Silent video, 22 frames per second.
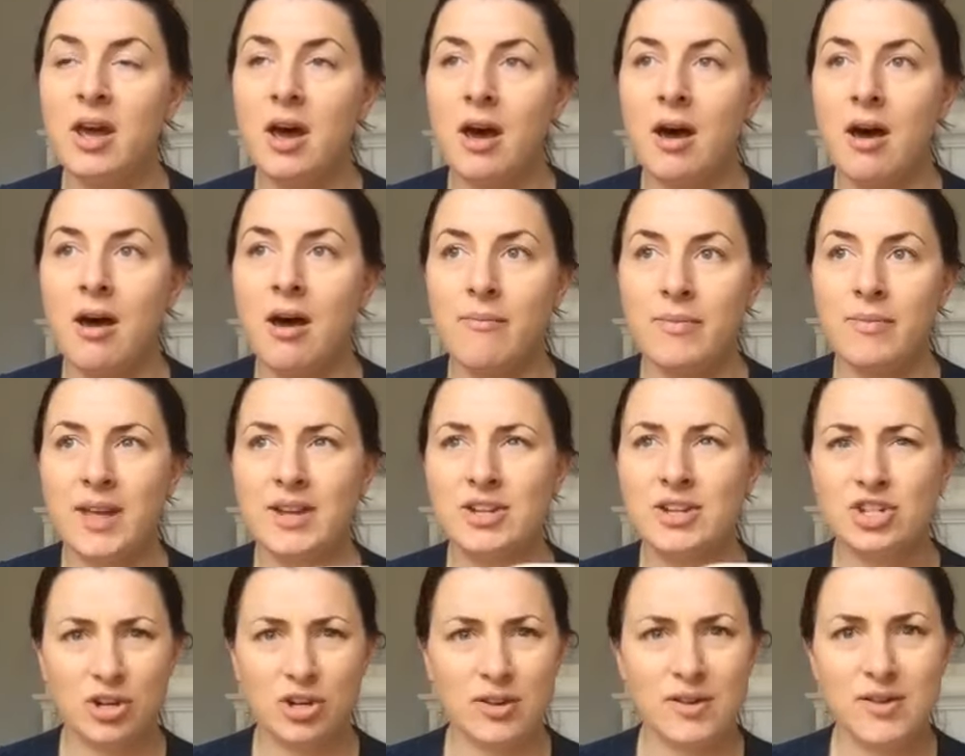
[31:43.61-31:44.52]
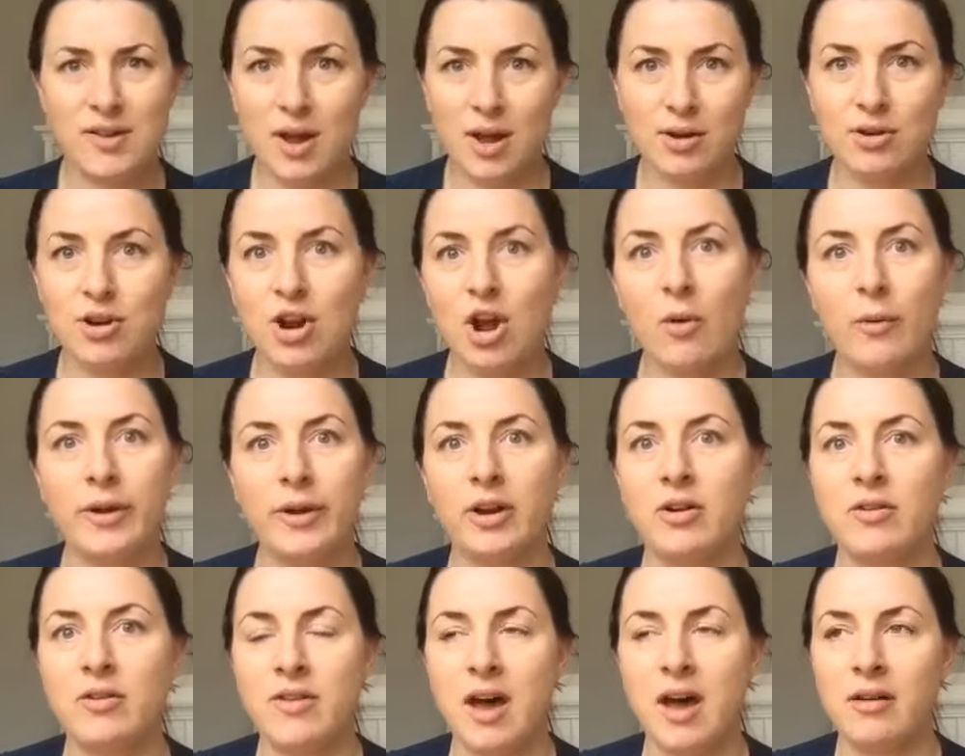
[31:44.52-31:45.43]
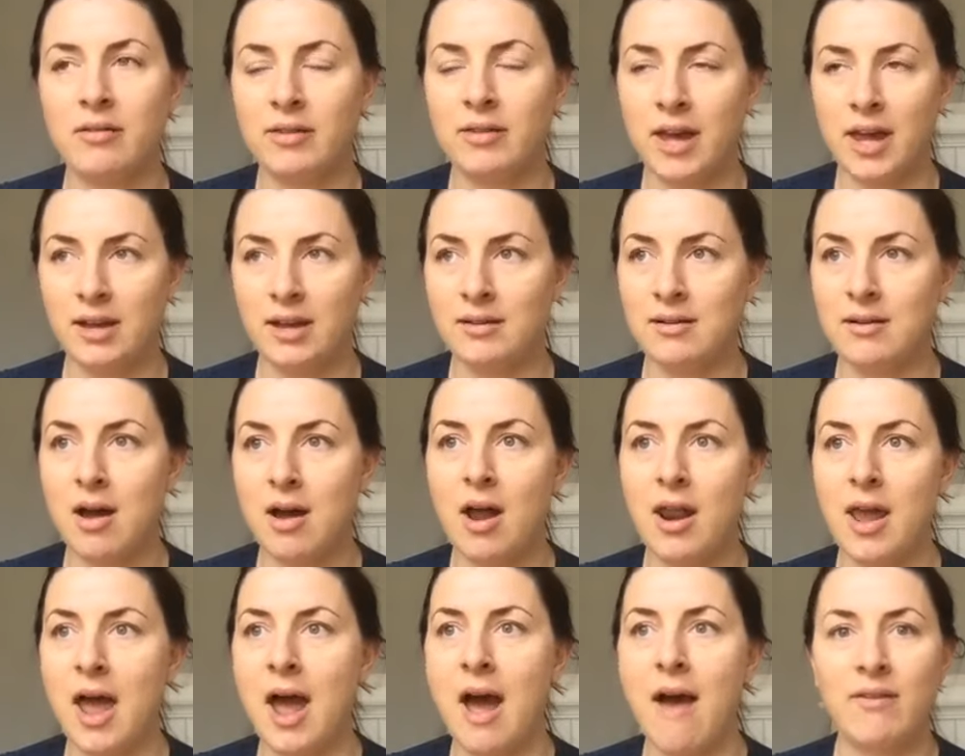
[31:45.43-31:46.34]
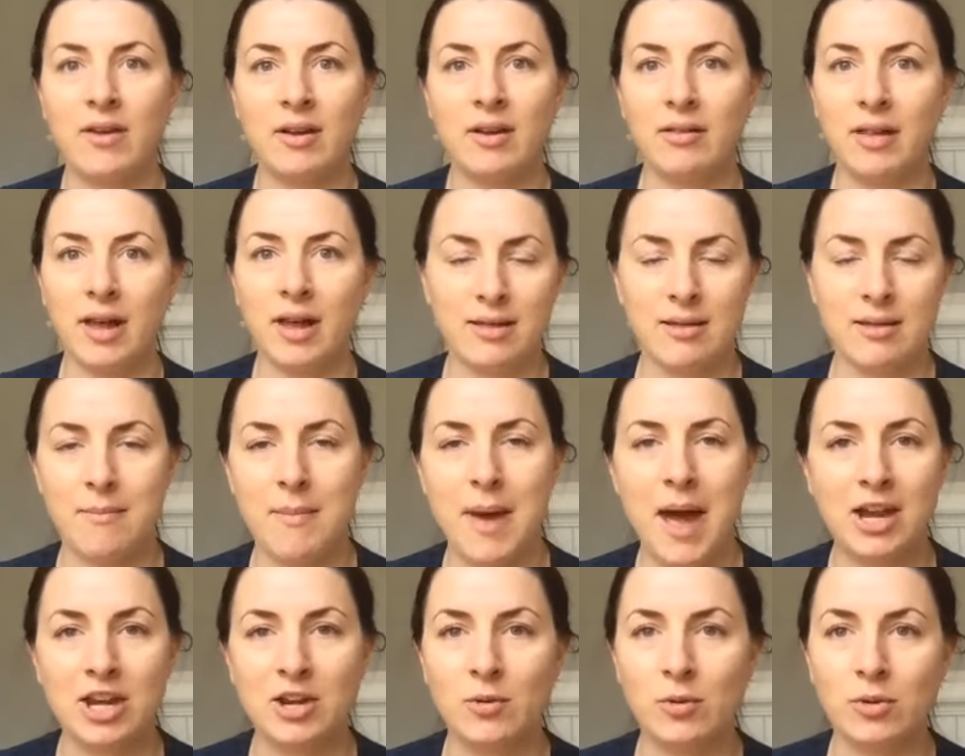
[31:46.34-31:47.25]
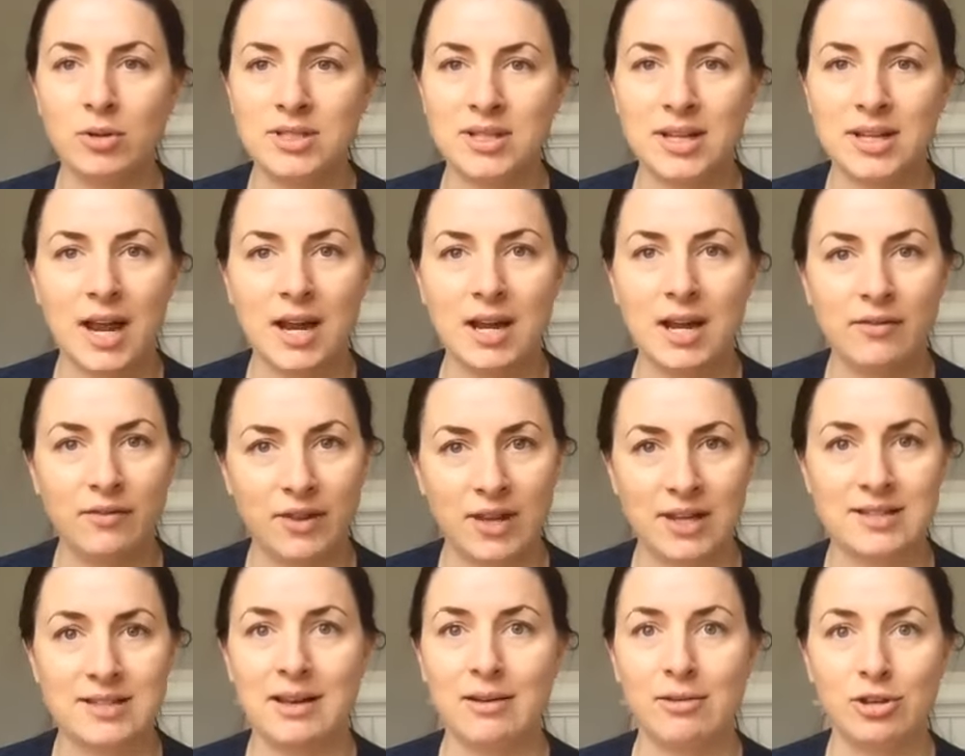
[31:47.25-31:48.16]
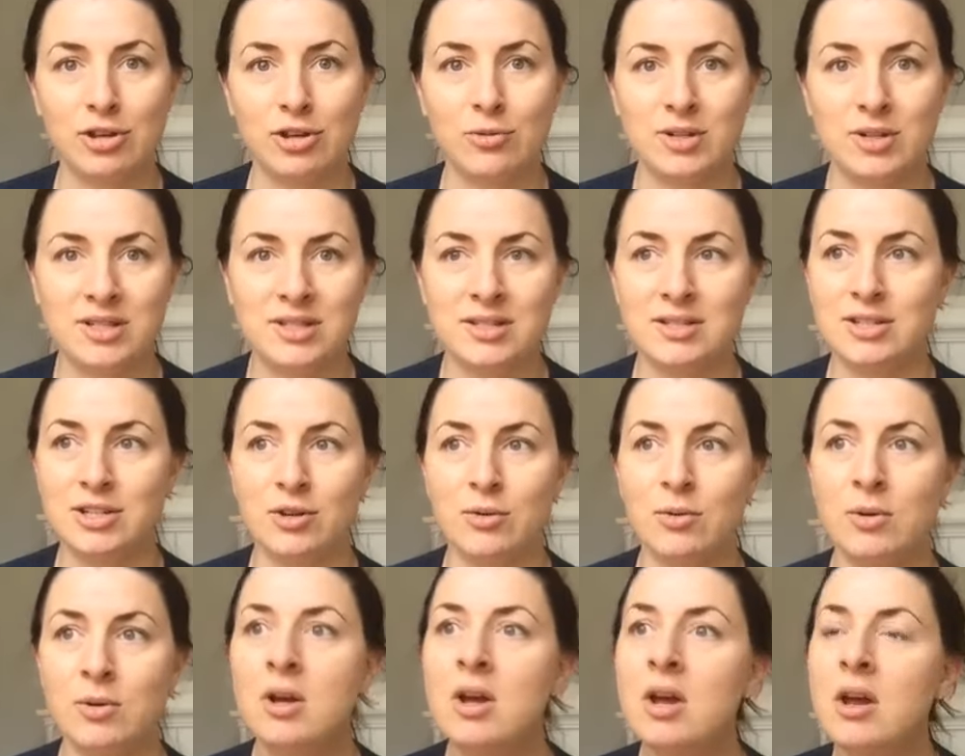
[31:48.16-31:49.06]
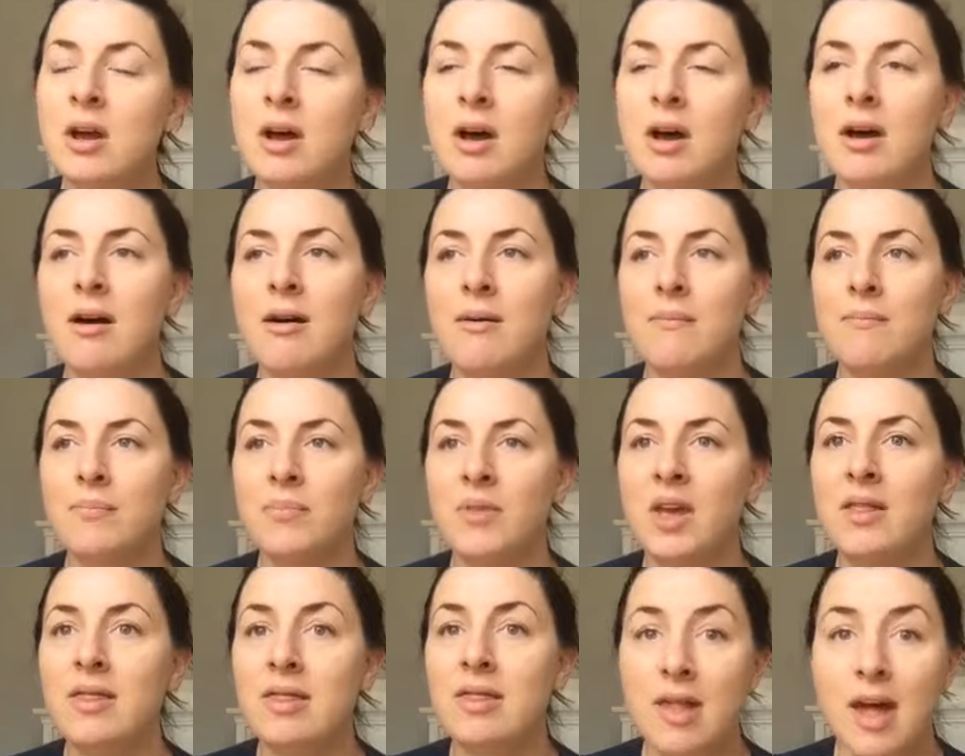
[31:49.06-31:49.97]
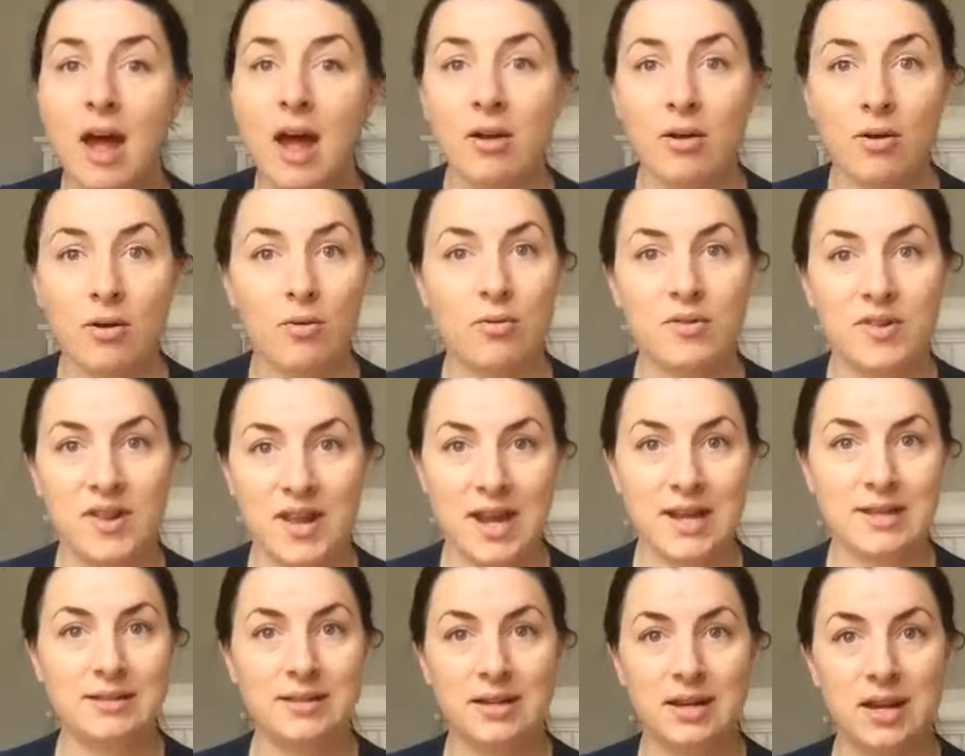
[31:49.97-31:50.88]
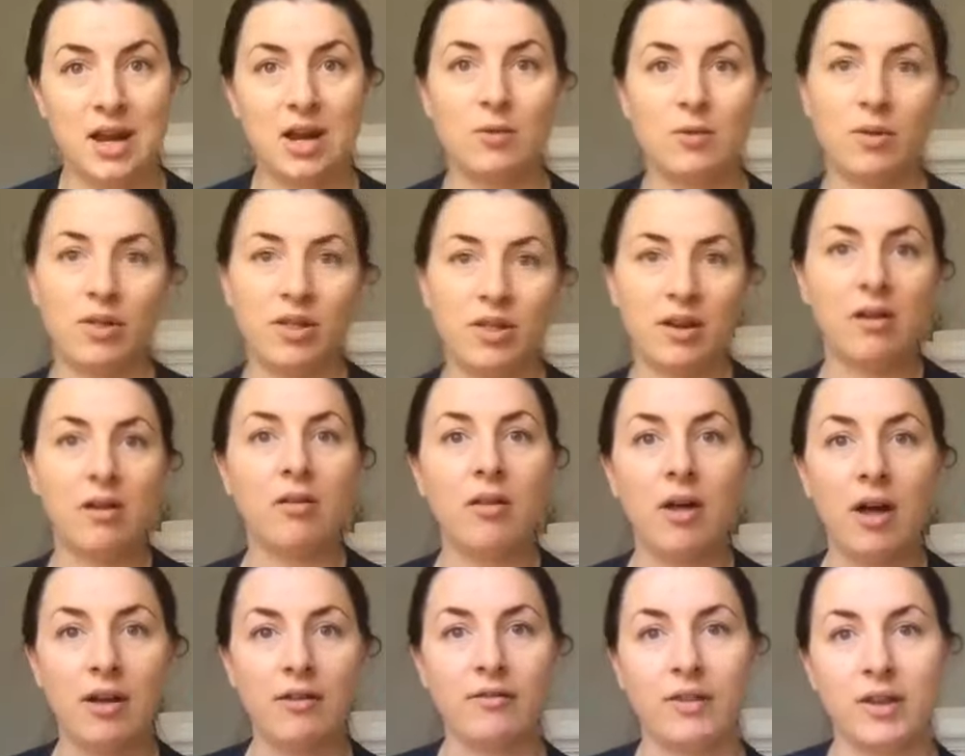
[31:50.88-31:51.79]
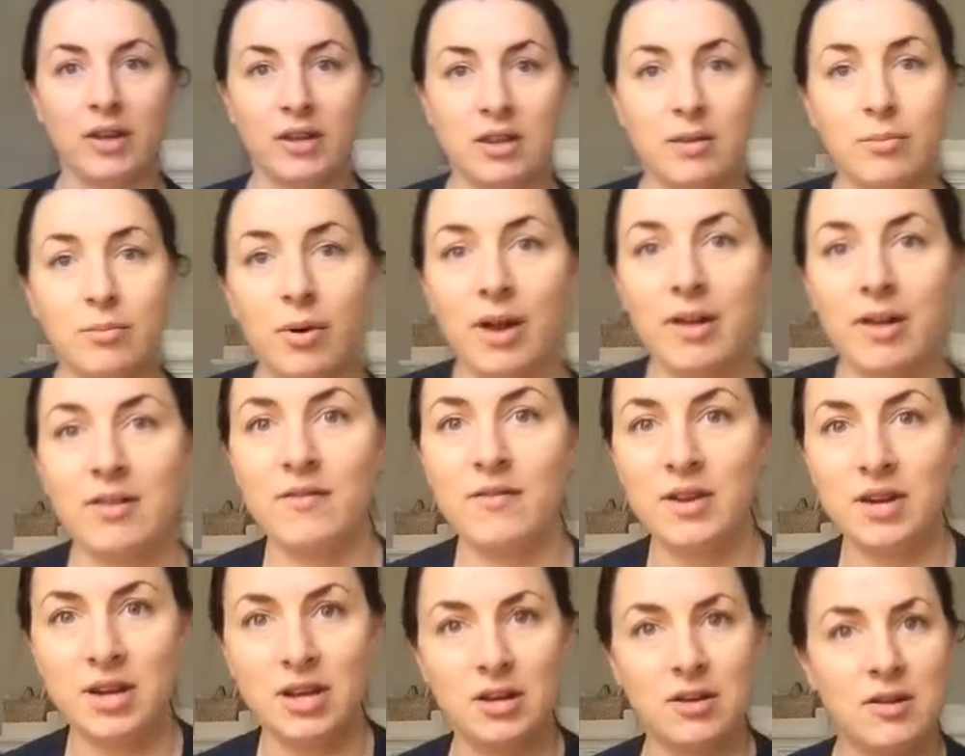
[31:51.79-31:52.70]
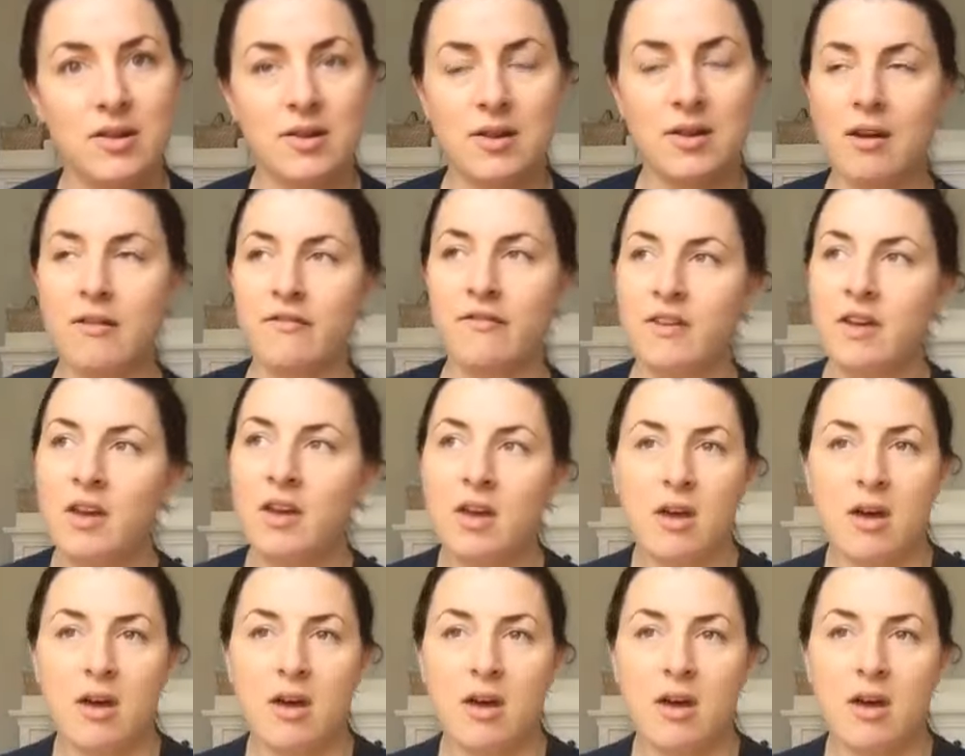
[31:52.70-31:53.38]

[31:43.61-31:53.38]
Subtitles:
And just not knowing, or that like not having like the manual to kind of like tell you what to do. And that goes hand in hand with like a lot of like the breastfeeding stuff.